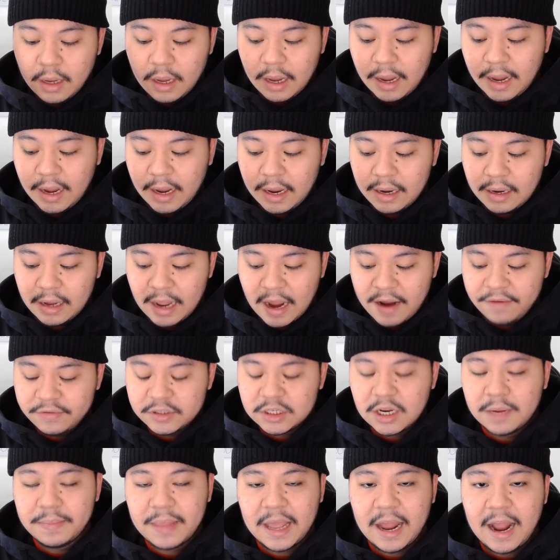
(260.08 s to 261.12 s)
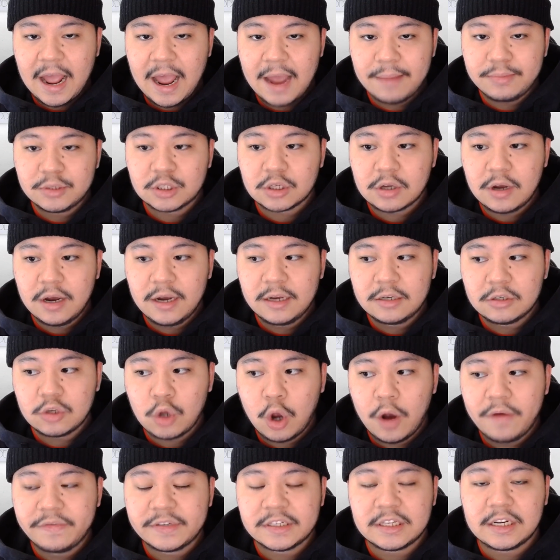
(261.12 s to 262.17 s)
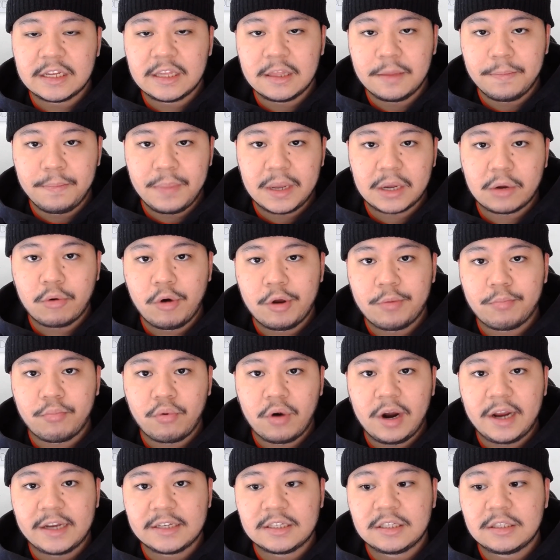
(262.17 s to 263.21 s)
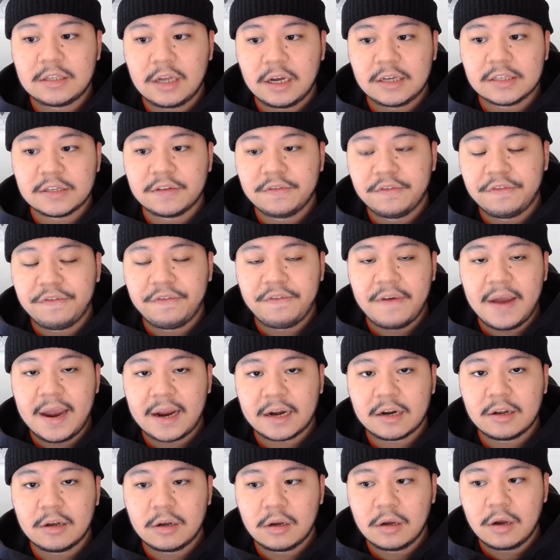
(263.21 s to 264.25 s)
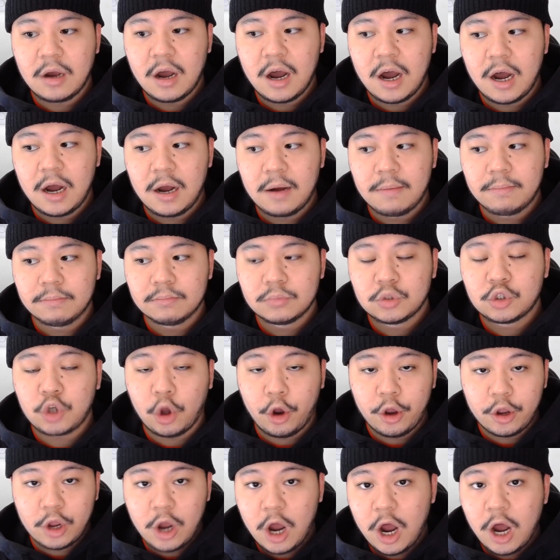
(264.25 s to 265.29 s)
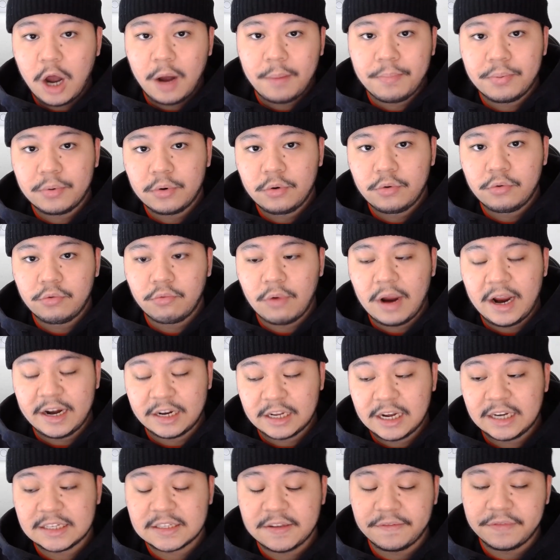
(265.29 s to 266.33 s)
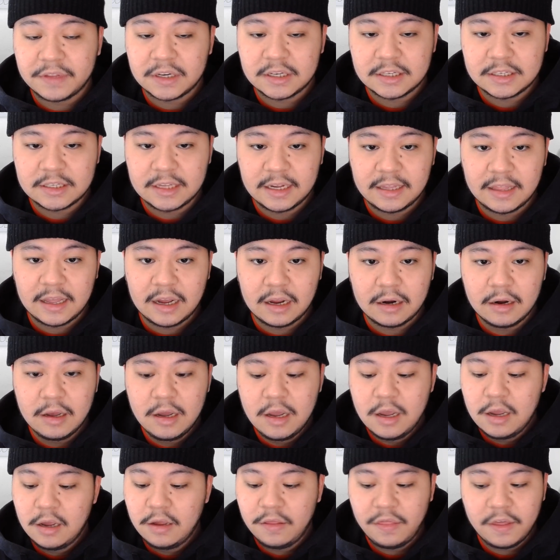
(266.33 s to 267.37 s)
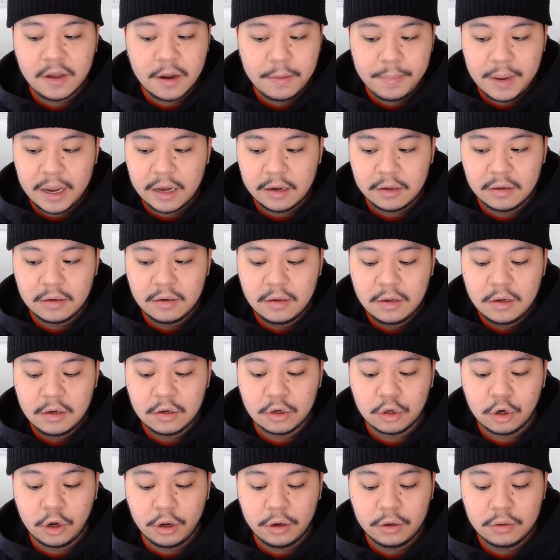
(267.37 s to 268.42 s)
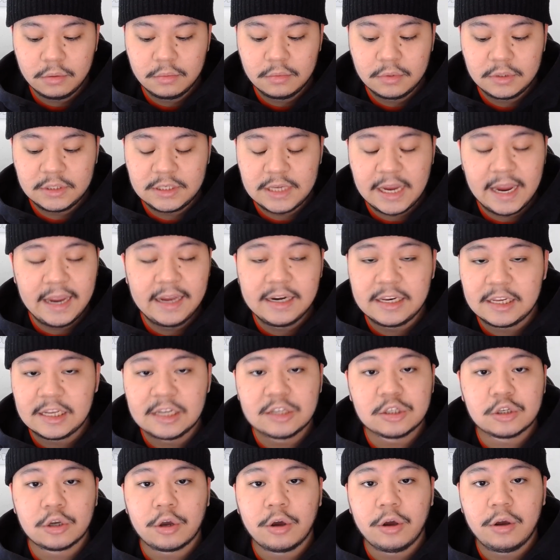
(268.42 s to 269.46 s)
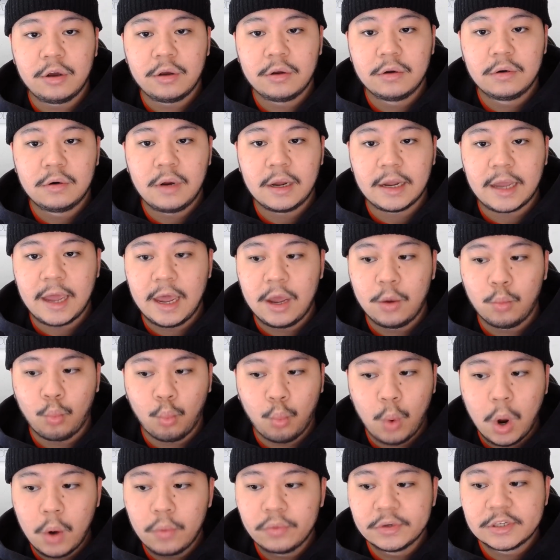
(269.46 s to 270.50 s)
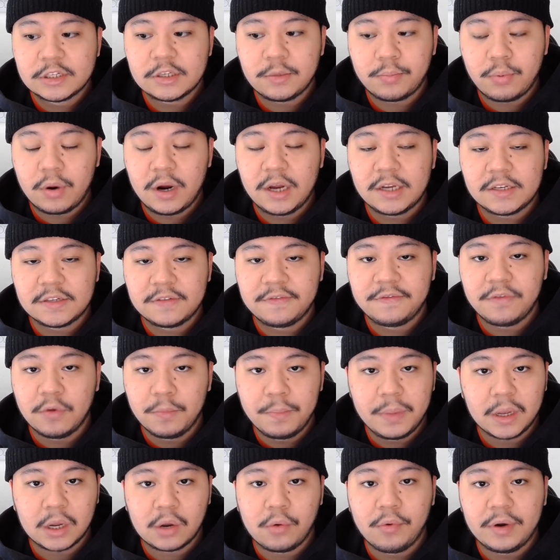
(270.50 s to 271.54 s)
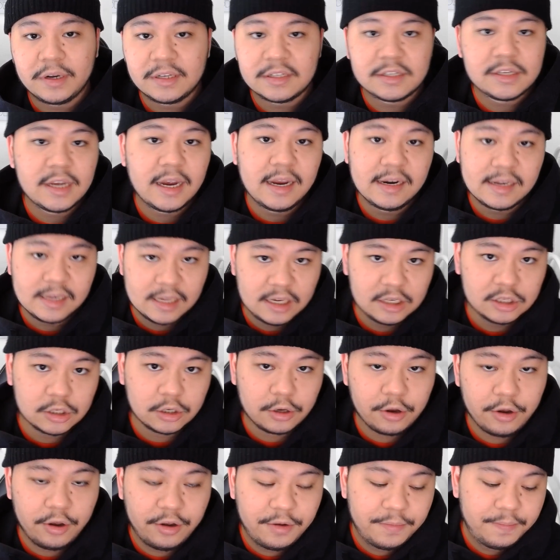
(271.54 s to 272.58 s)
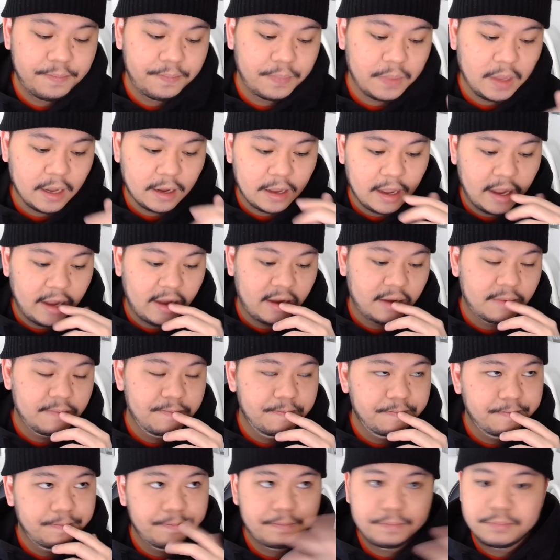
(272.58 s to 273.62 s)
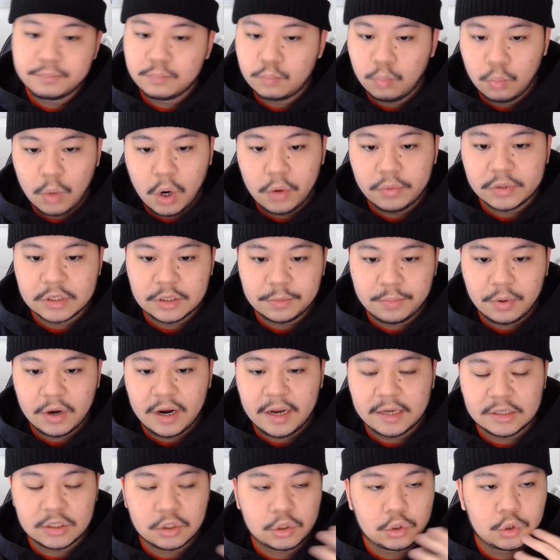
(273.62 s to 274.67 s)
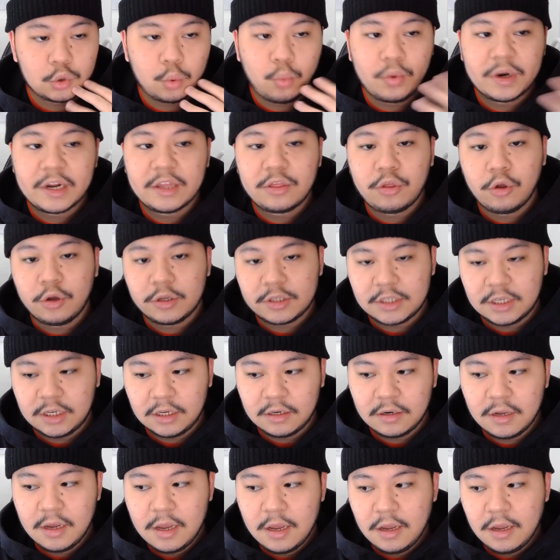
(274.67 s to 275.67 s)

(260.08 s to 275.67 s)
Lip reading: And every time that happens, guys, obviously the Bitcoin price does in fact go up, right? You guys have to understand that. Think about it. 10 years ago, okay, what was the price for Bitcoin 10 years ago? Okay, what was the price? 2013.